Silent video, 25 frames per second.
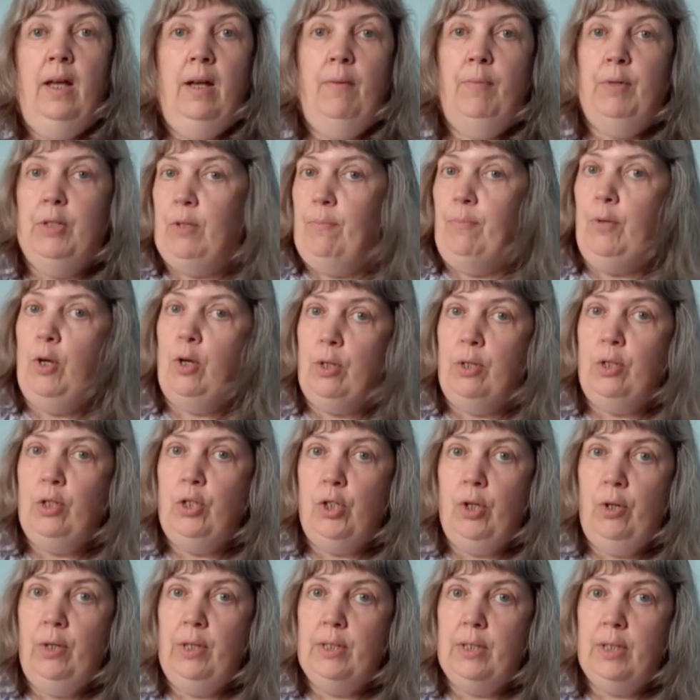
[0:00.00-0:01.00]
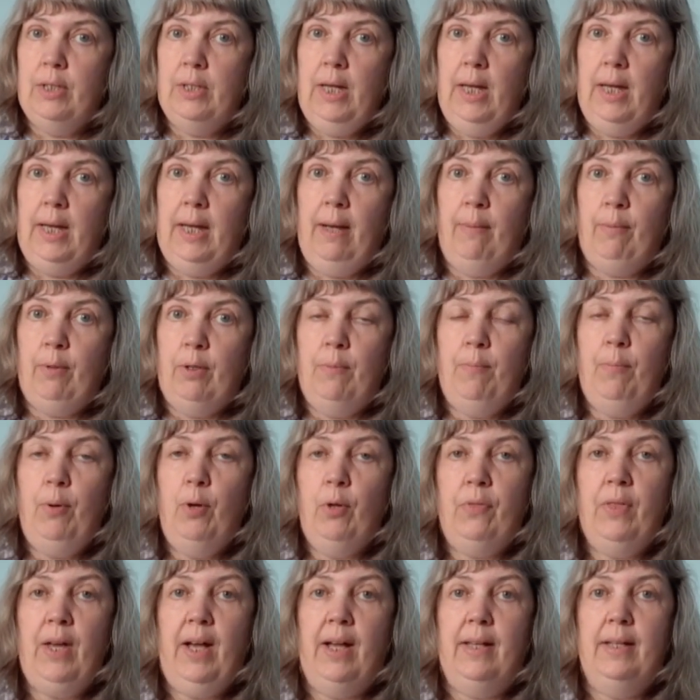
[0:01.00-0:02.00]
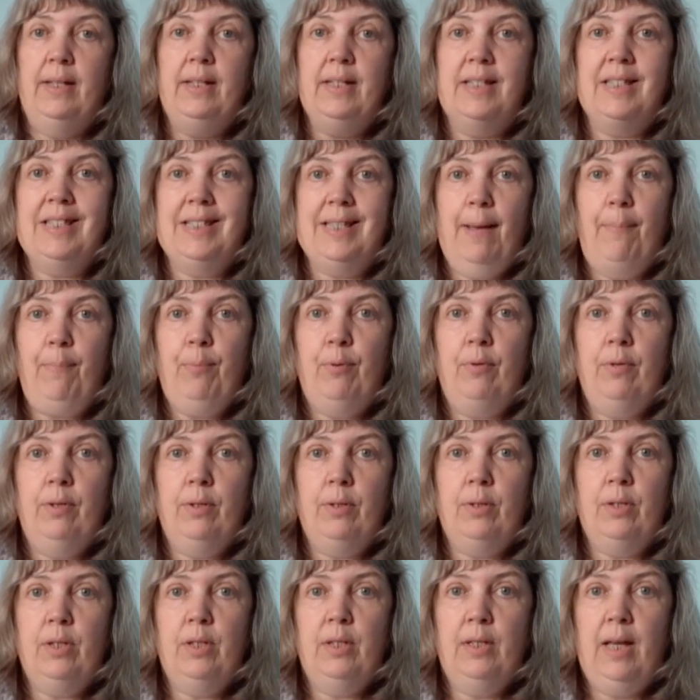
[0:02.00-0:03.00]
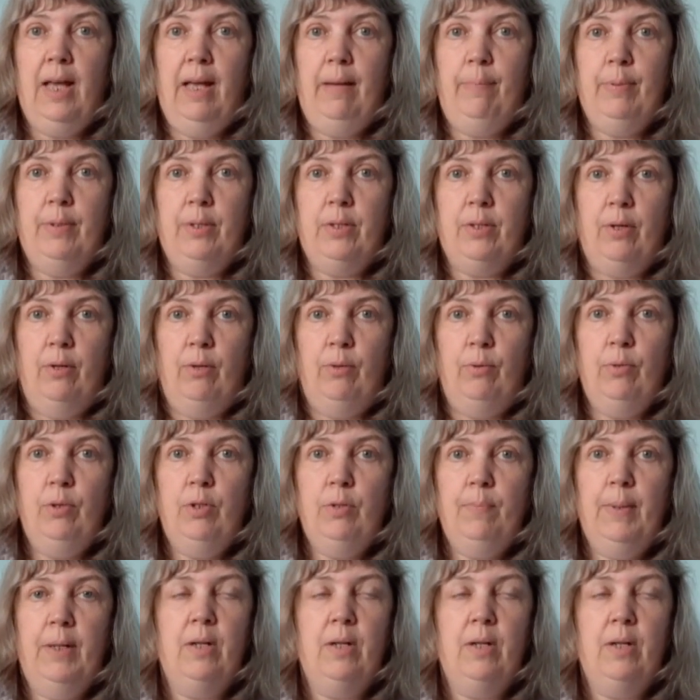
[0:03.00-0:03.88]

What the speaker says: Which I'm not going to show you today. I'm going to put that in a separate episode,